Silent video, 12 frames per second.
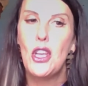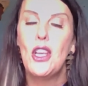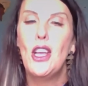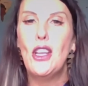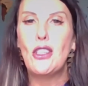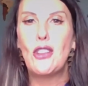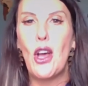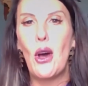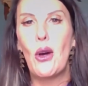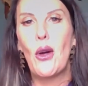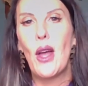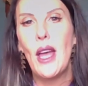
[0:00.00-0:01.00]

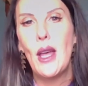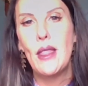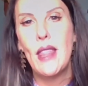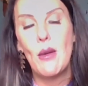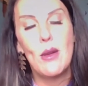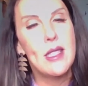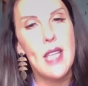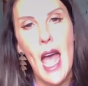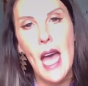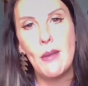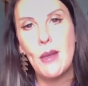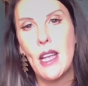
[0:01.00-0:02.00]
So that was
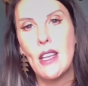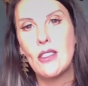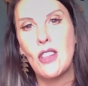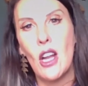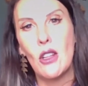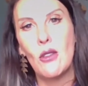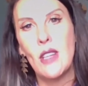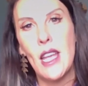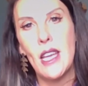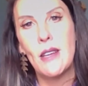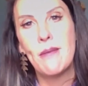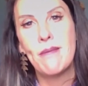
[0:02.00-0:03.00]
sad, because
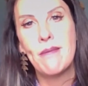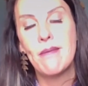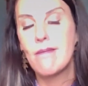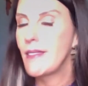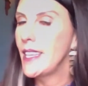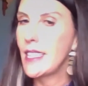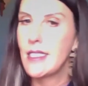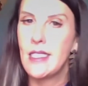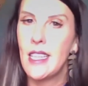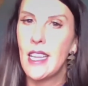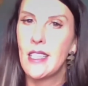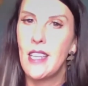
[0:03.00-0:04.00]
Nautilidea,
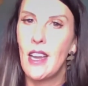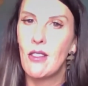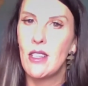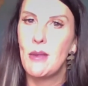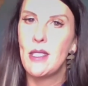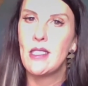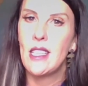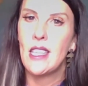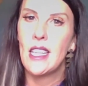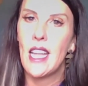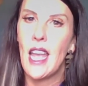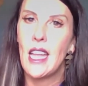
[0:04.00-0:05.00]
extinct, never to be seen
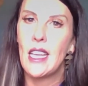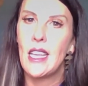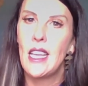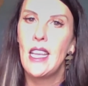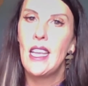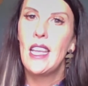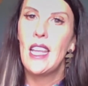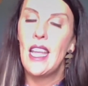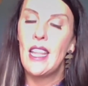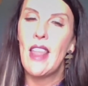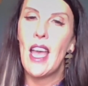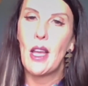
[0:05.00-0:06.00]
again
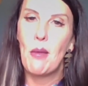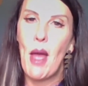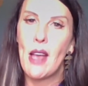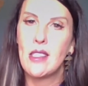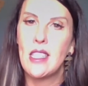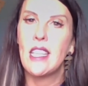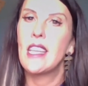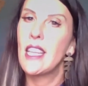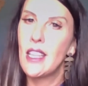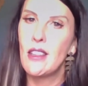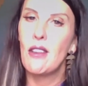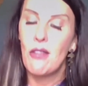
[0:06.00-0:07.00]
in that capacity
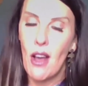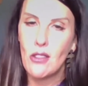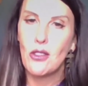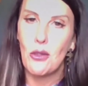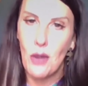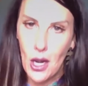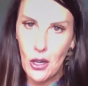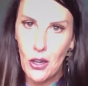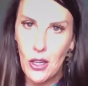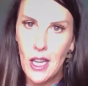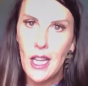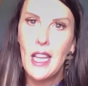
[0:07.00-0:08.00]
in the fossil
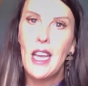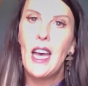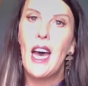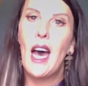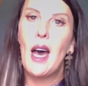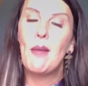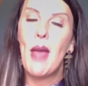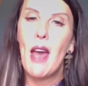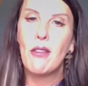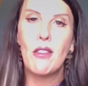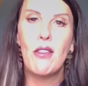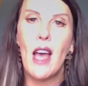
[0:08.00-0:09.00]
record.
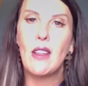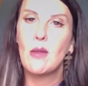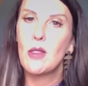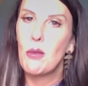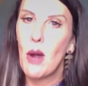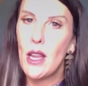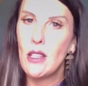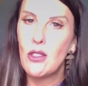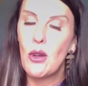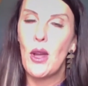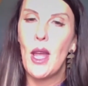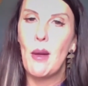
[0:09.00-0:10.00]
Half the phylums of
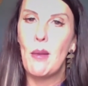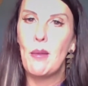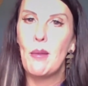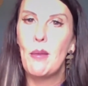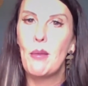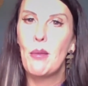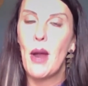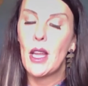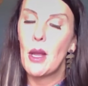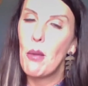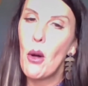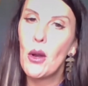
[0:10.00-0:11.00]
Bryozoa and
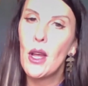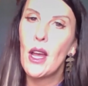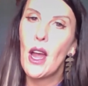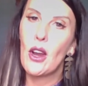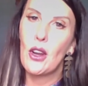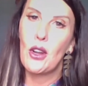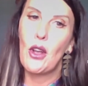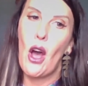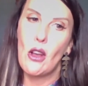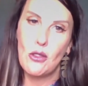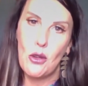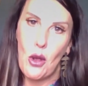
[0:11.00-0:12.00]
Brachiopoda are going to
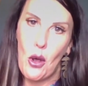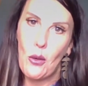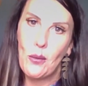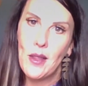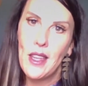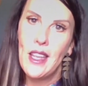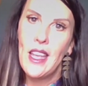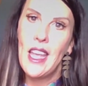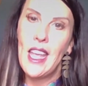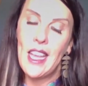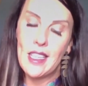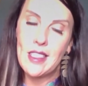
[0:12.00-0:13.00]
also go
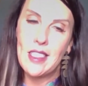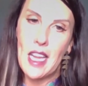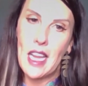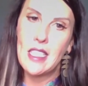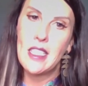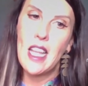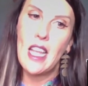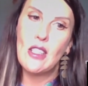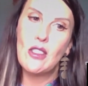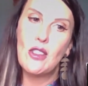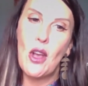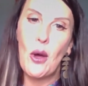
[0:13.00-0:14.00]
extinct. And
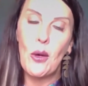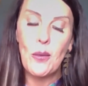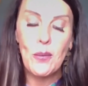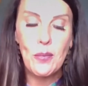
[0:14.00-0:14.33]
so